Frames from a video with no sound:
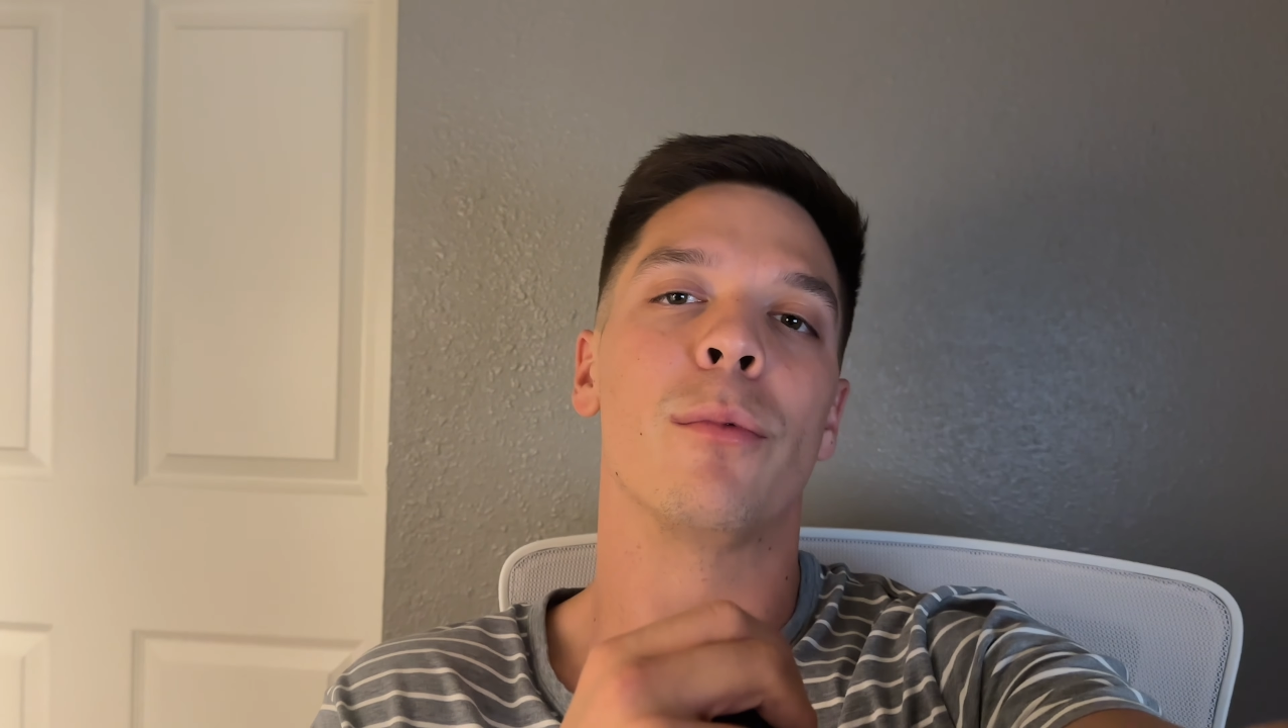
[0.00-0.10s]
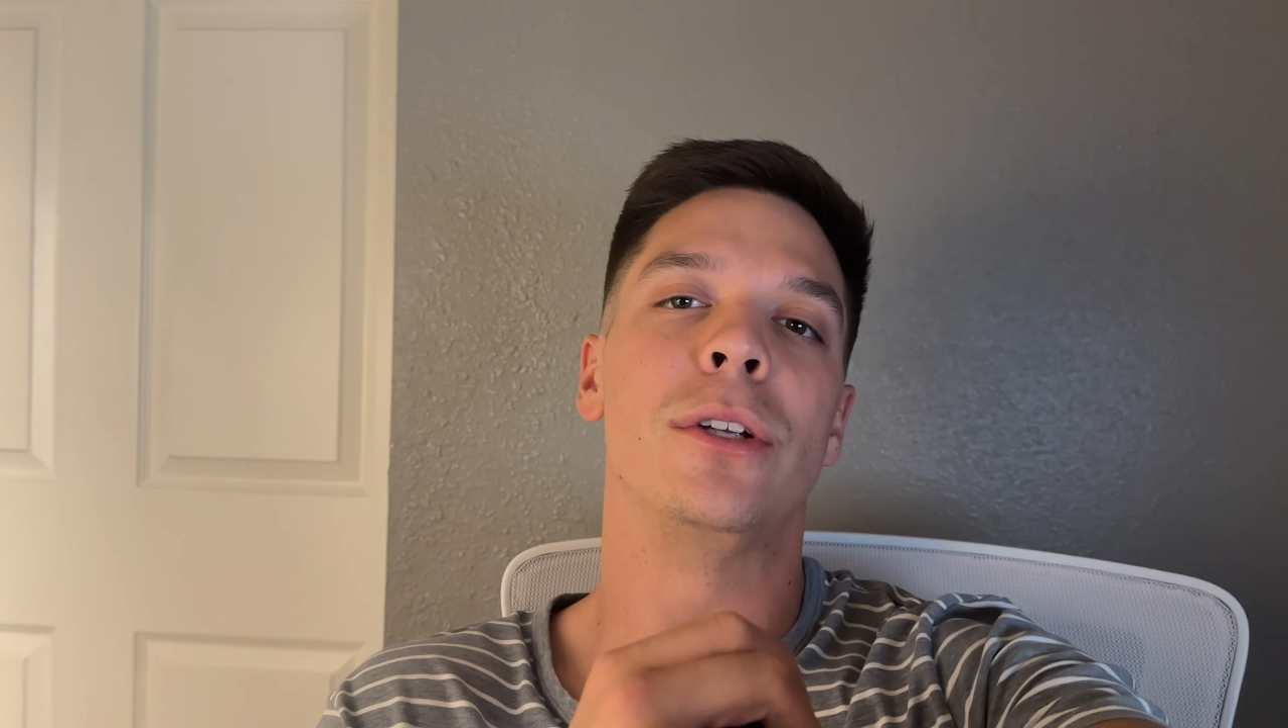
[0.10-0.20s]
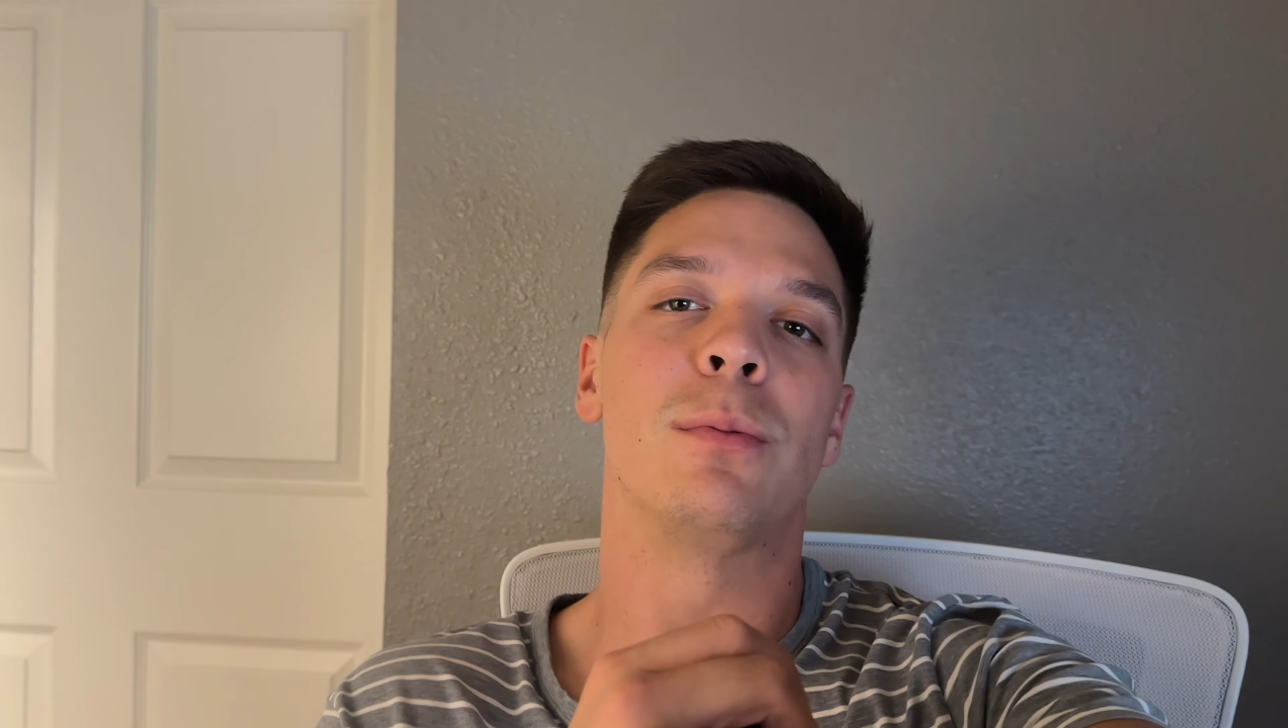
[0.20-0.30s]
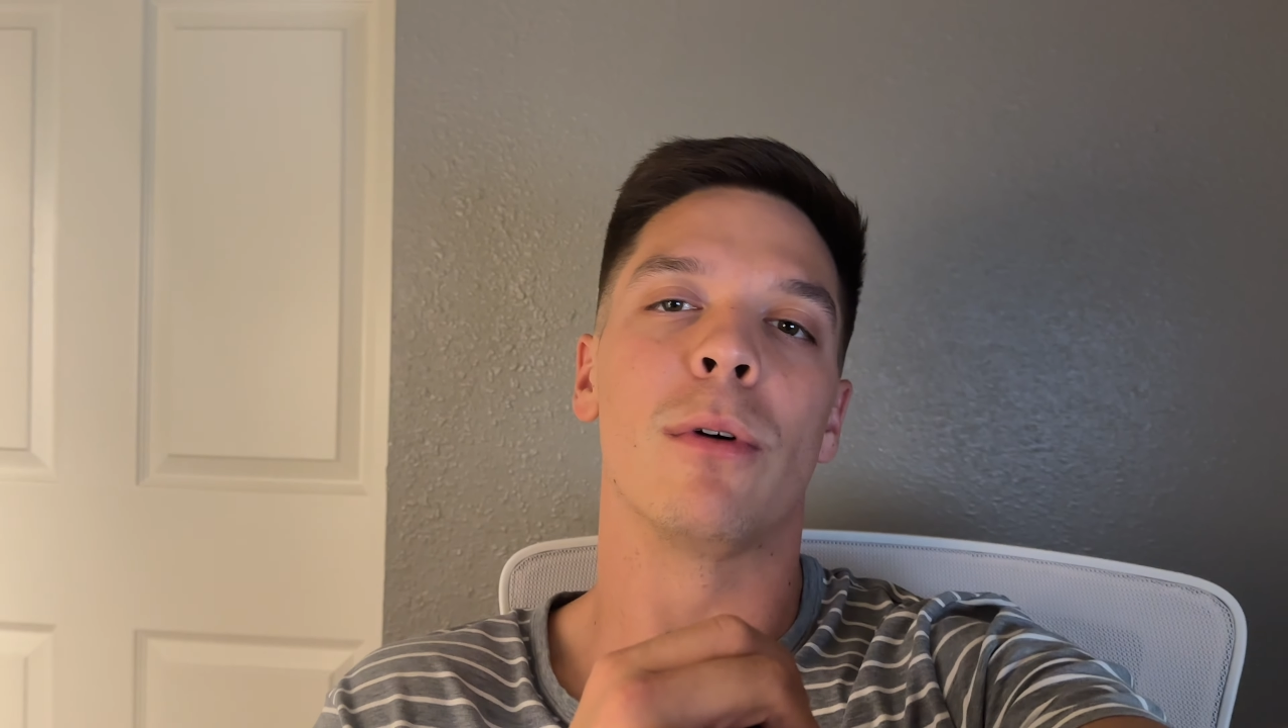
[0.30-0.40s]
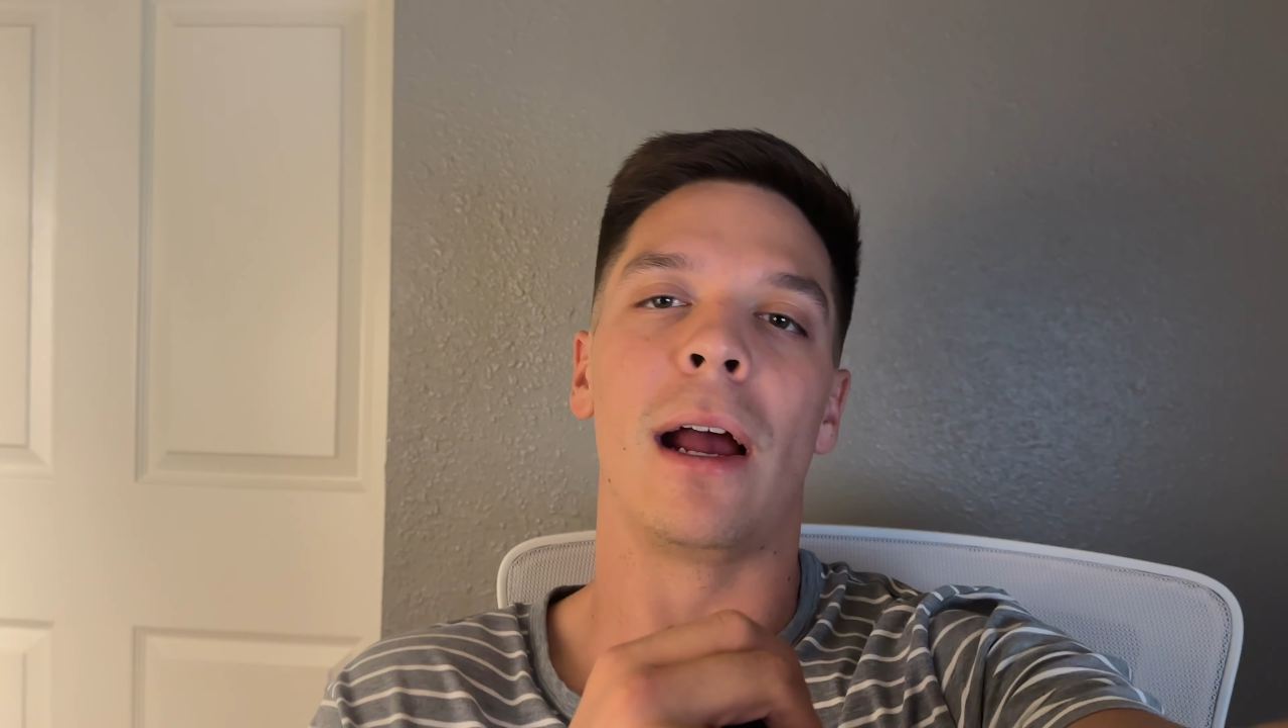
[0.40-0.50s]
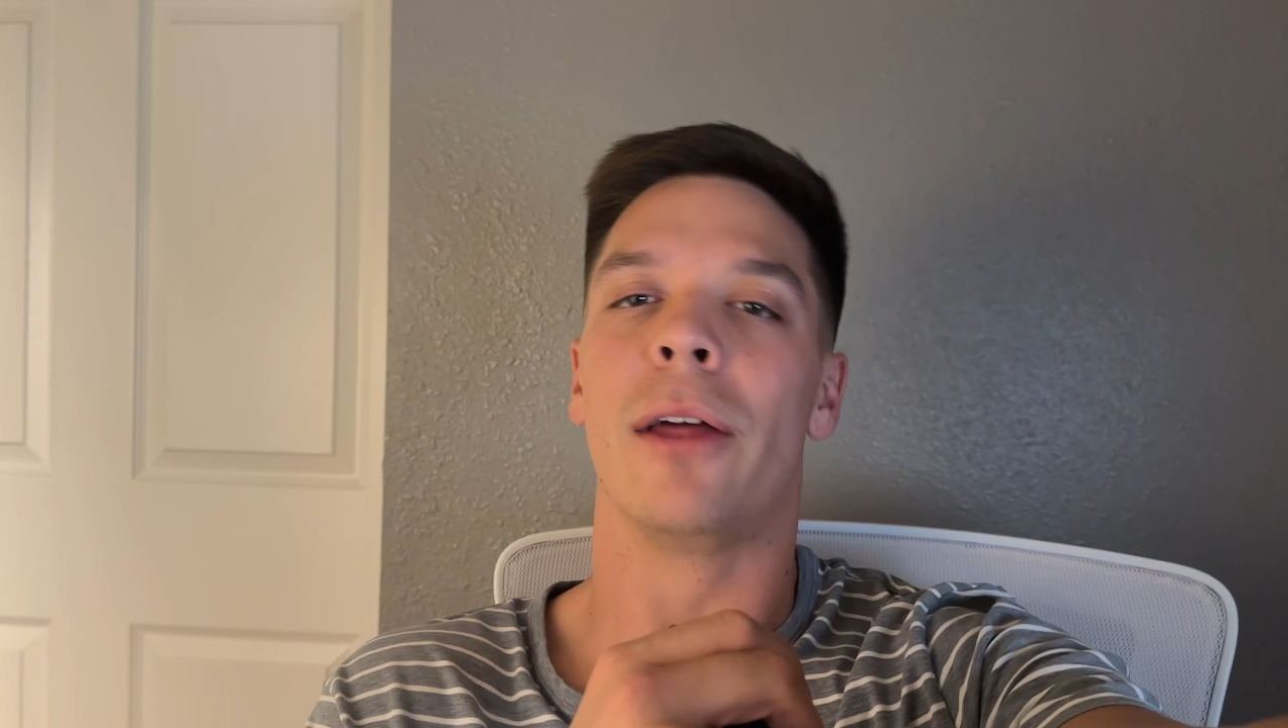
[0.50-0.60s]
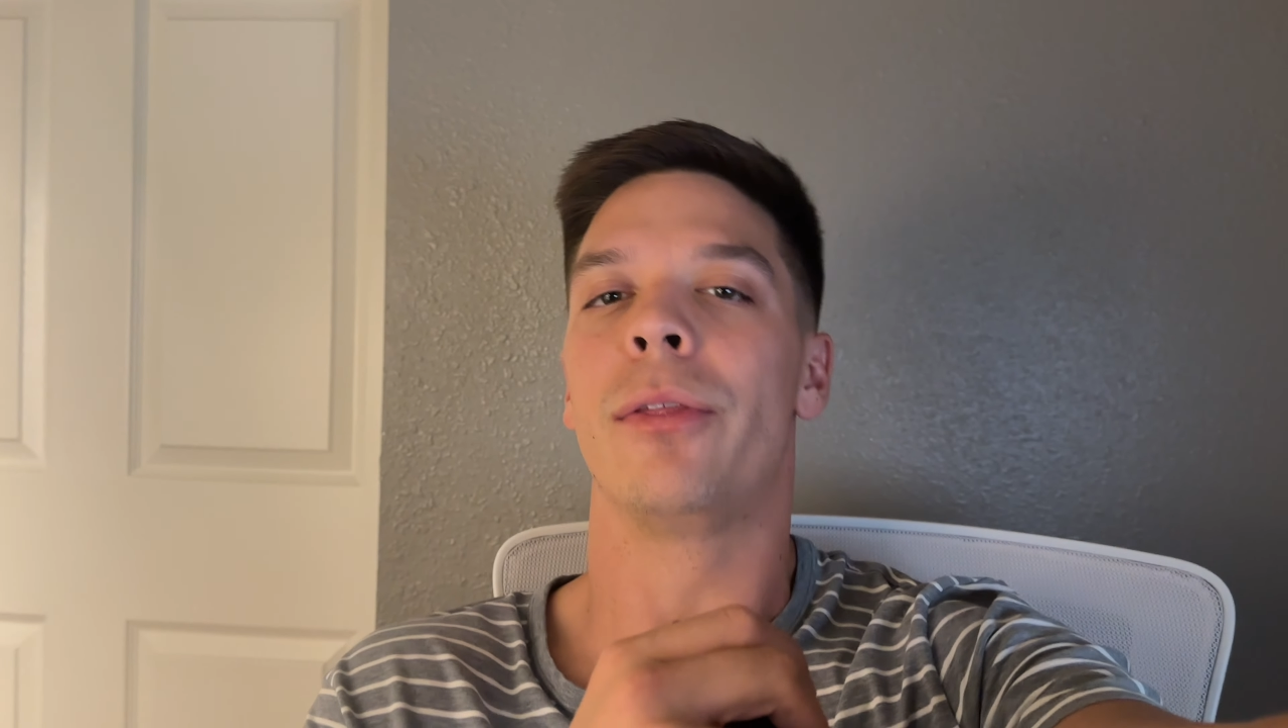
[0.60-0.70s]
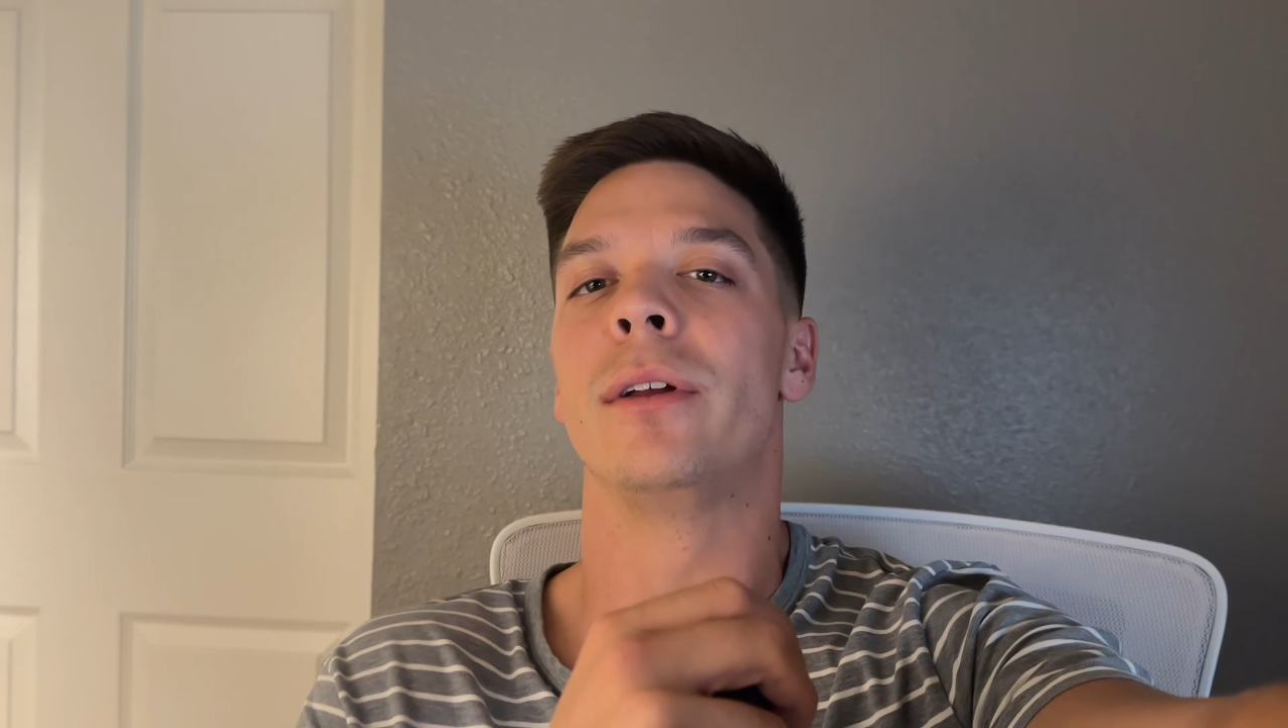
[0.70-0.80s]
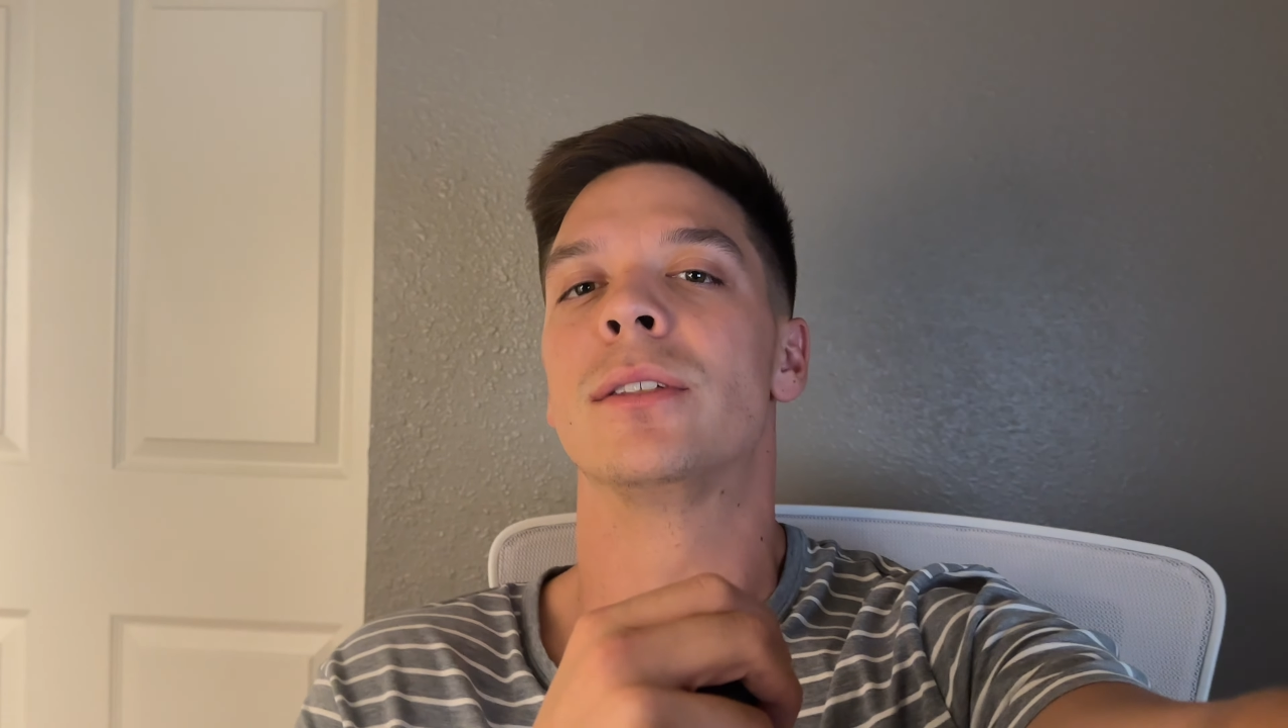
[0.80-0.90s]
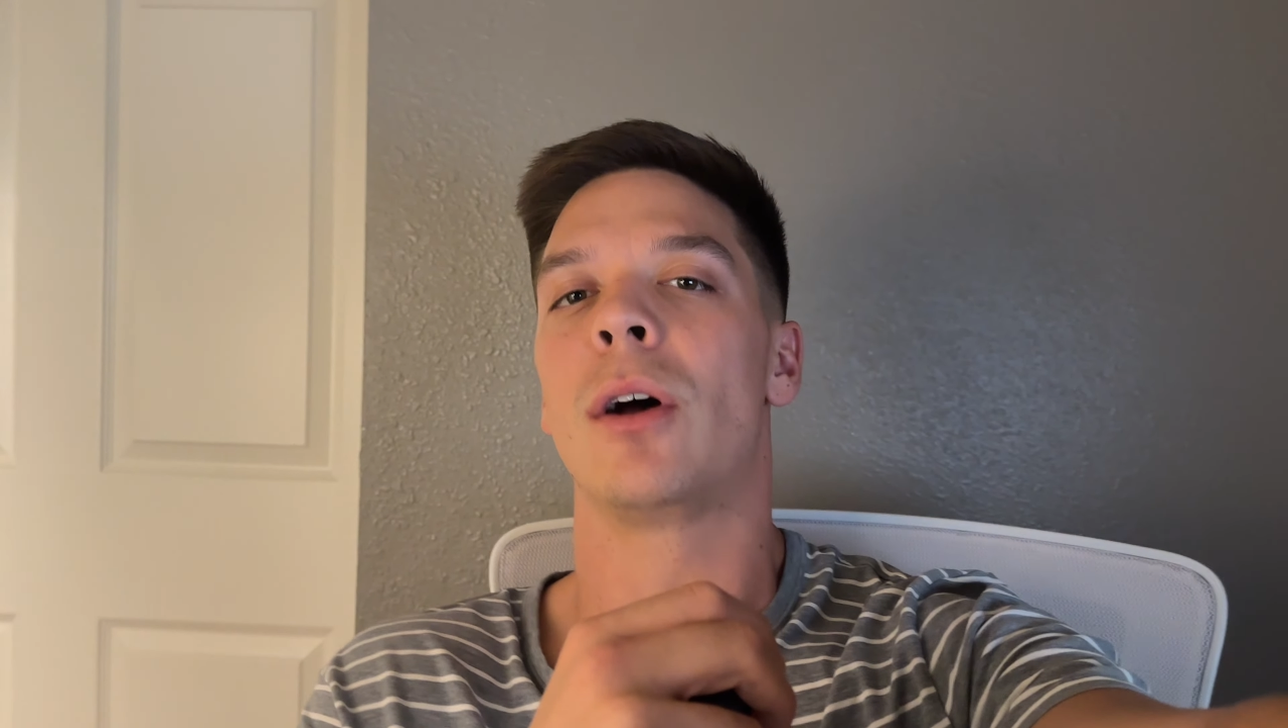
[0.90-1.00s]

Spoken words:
reach more athletes,